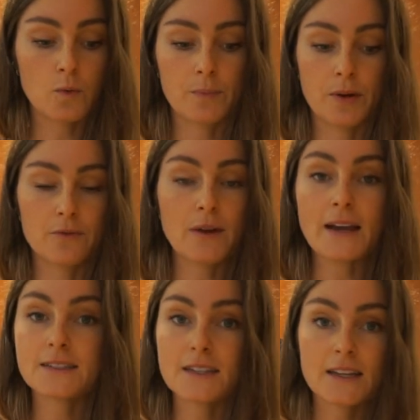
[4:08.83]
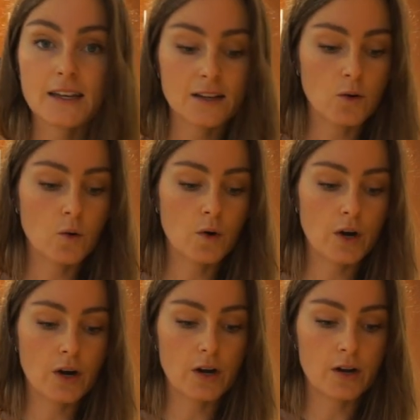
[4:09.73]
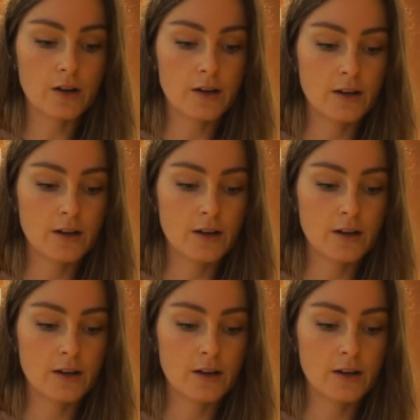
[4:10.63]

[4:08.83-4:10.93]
We'll put rice in it or